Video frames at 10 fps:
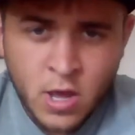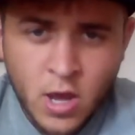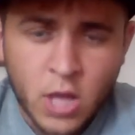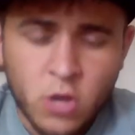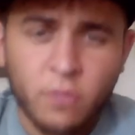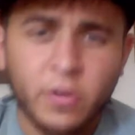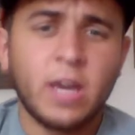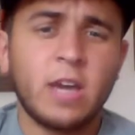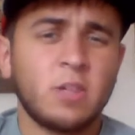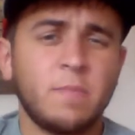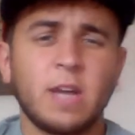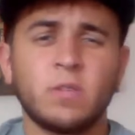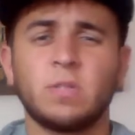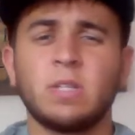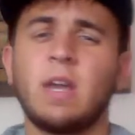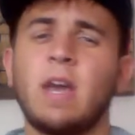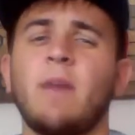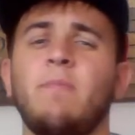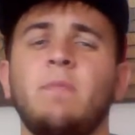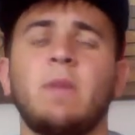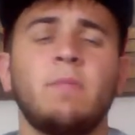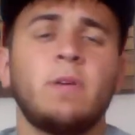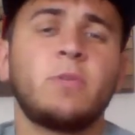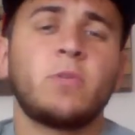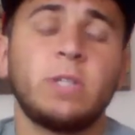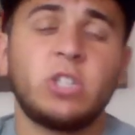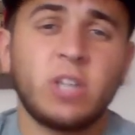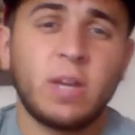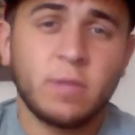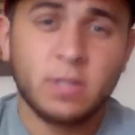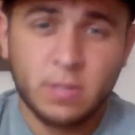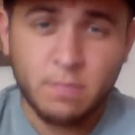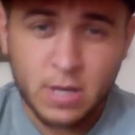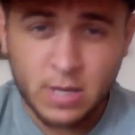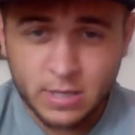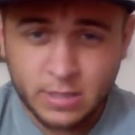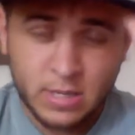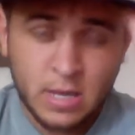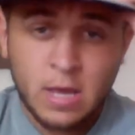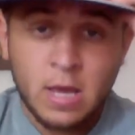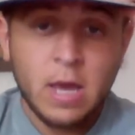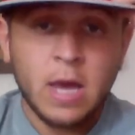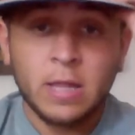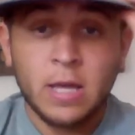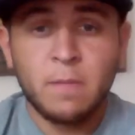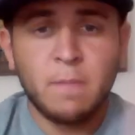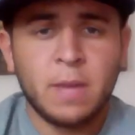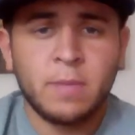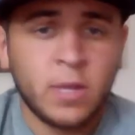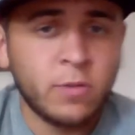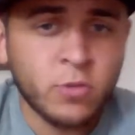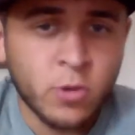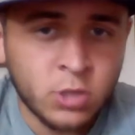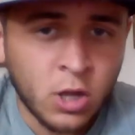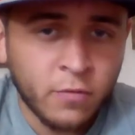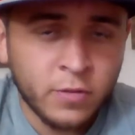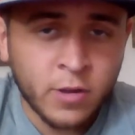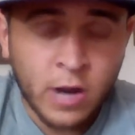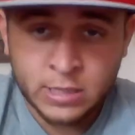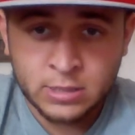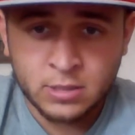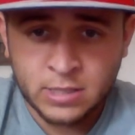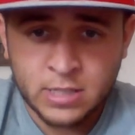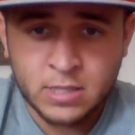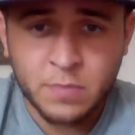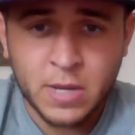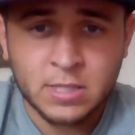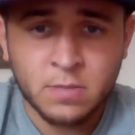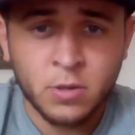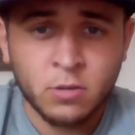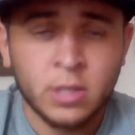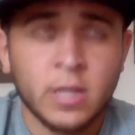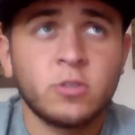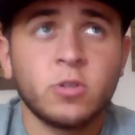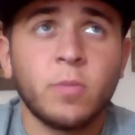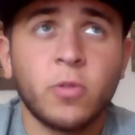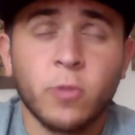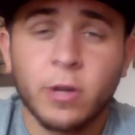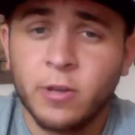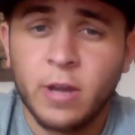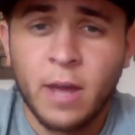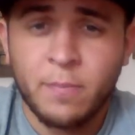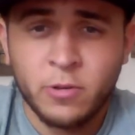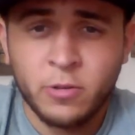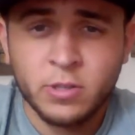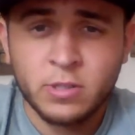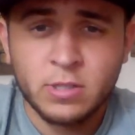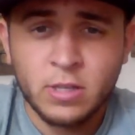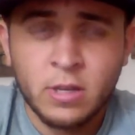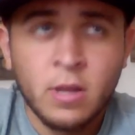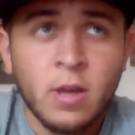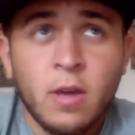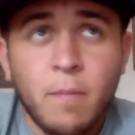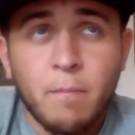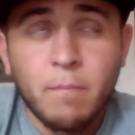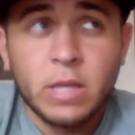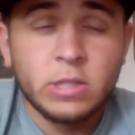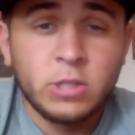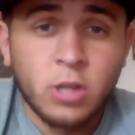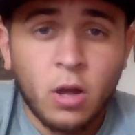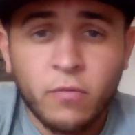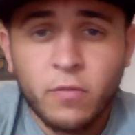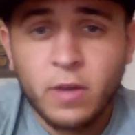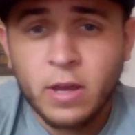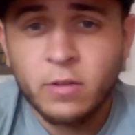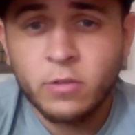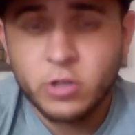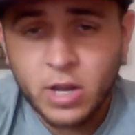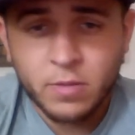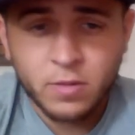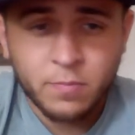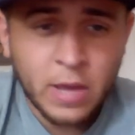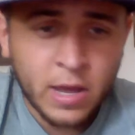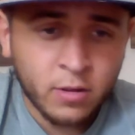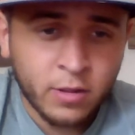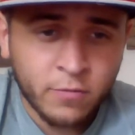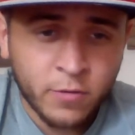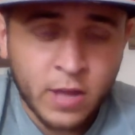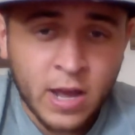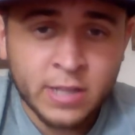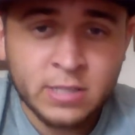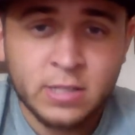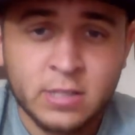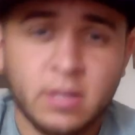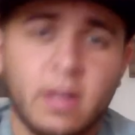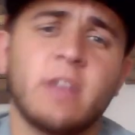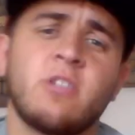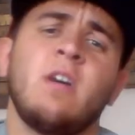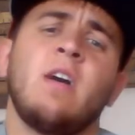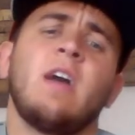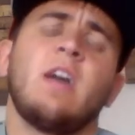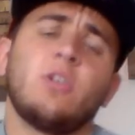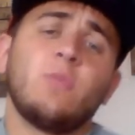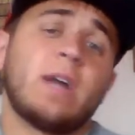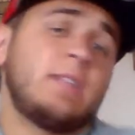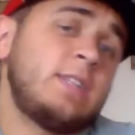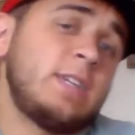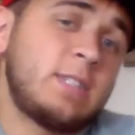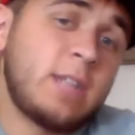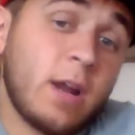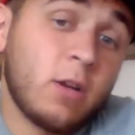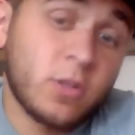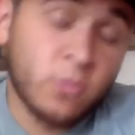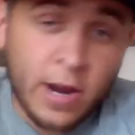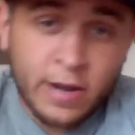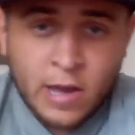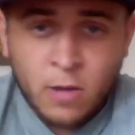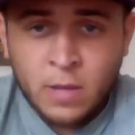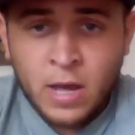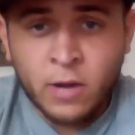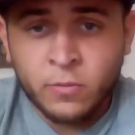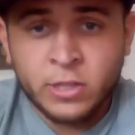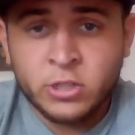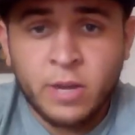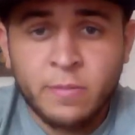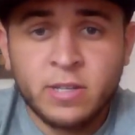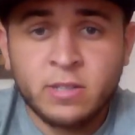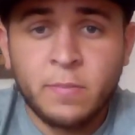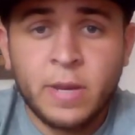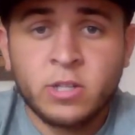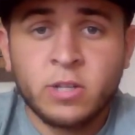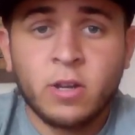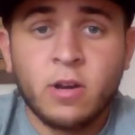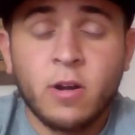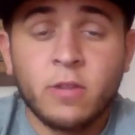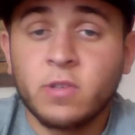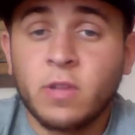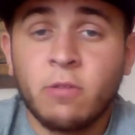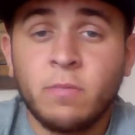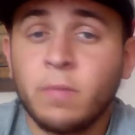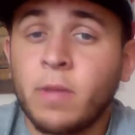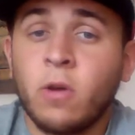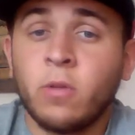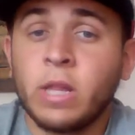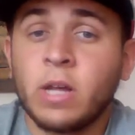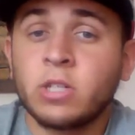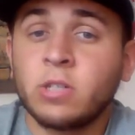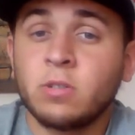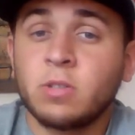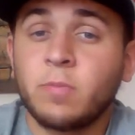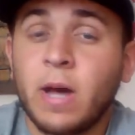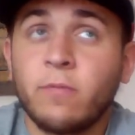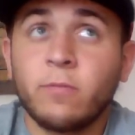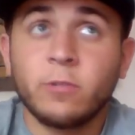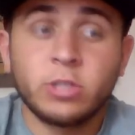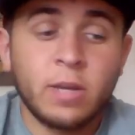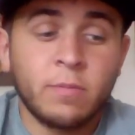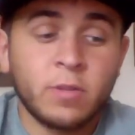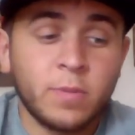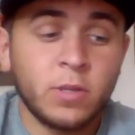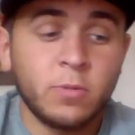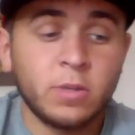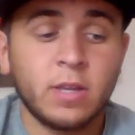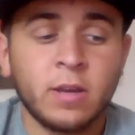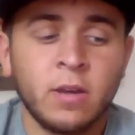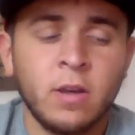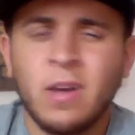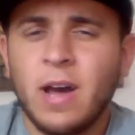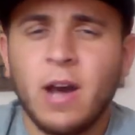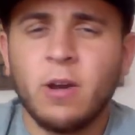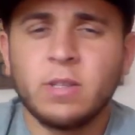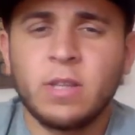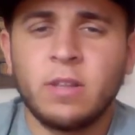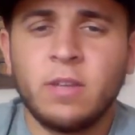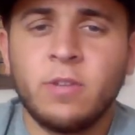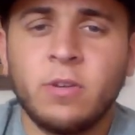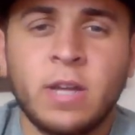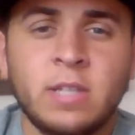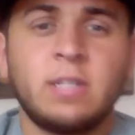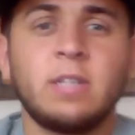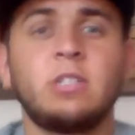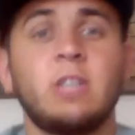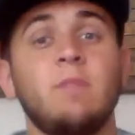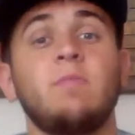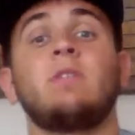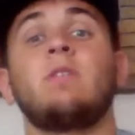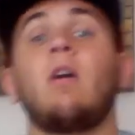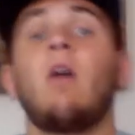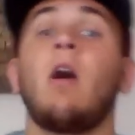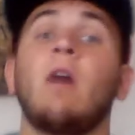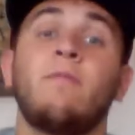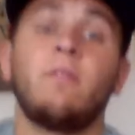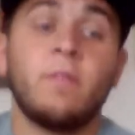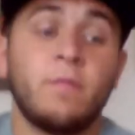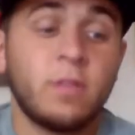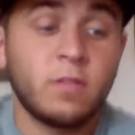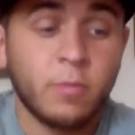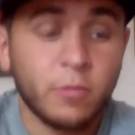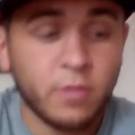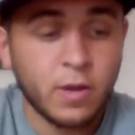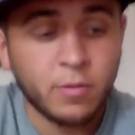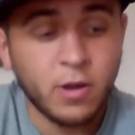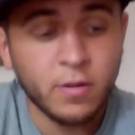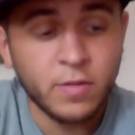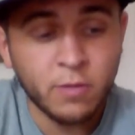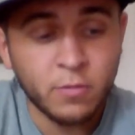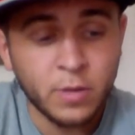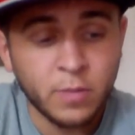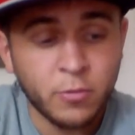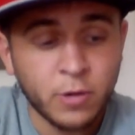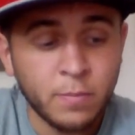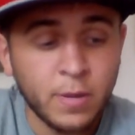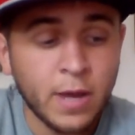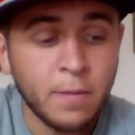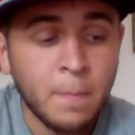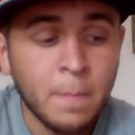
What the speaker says: a unification match was going to happen maybe between Sheamus and Miz, and then maybe they would throw Dolph in there. I still think that's a possibility. That triple threat could happen. You could see Miz, Dolph, and Sheamus battling for the IC/United States title, because right now I don't think Sheamus has a match on the card, so that would be my only logical spot for Sheamus. But you would think, how could they leave the United States champion off of the SummerSlam card? That would be pretty bad.